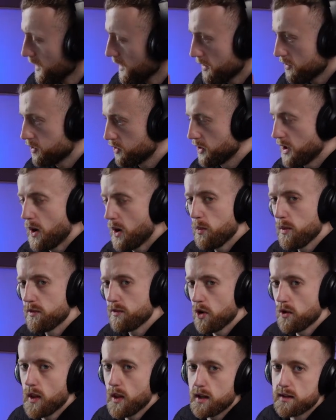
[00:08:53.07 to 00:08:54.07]
So now we've
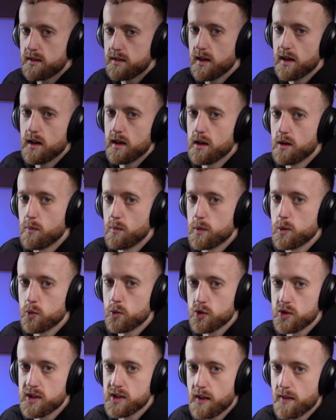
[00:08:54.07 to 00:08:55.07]
got that data and we
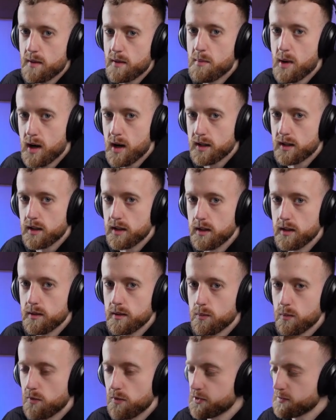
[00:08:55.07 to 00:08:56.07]
understand the market.
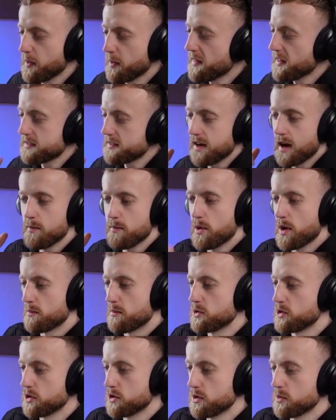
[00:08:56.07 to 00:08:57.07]
We've spent the time on
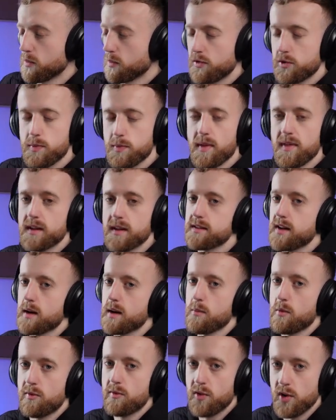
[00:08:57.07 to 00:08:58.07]
Amazon, we've spent the
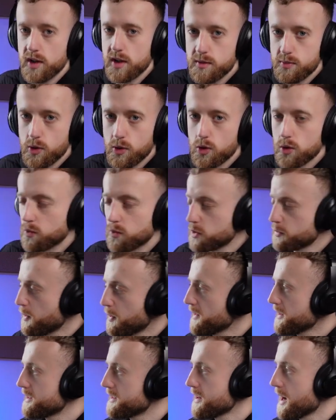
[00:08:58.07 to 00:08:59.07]
time on Facebook, we've
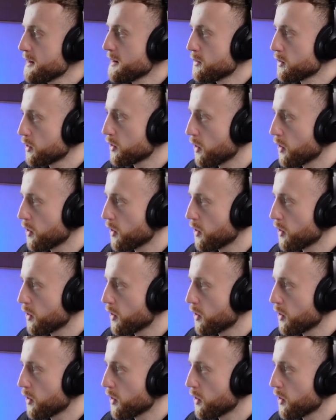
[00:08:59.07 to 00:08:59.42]
spent the time on